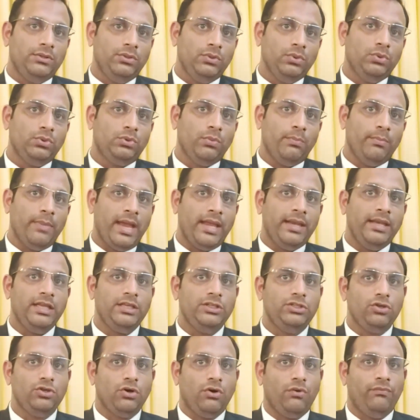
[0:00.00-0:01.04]
you to
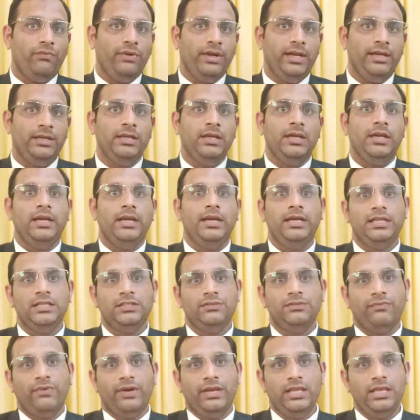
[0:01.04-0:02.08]
manage your weight, it
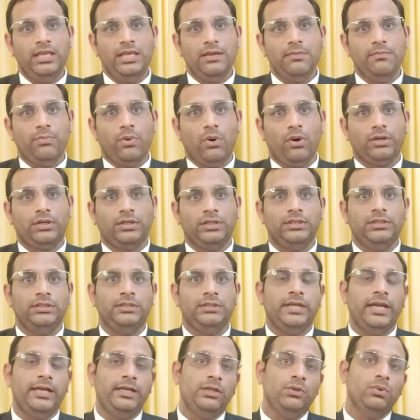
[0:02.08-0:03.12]
is very
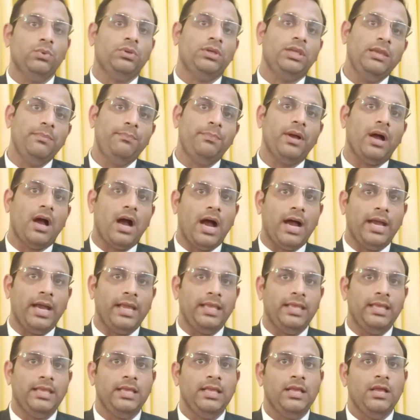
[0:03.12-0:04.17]
important that you keep an
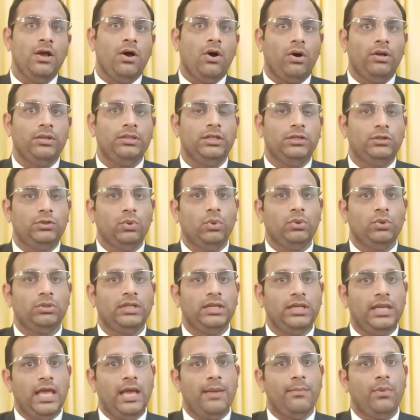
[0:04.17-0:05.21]
eye on the
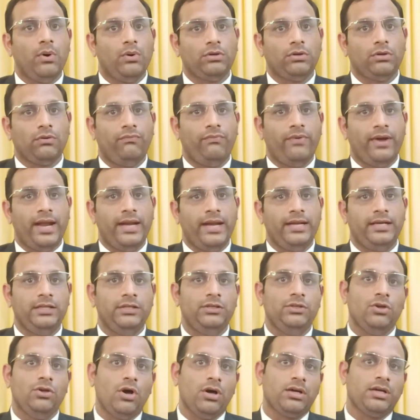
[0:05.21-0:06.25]
total amount of fat
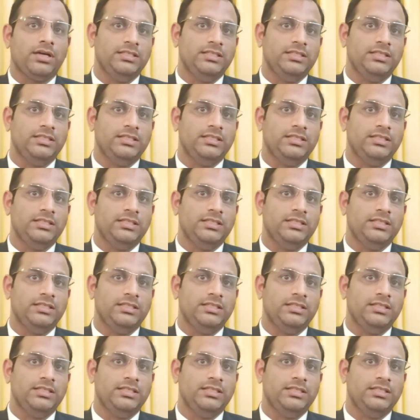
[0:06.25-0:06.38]
you are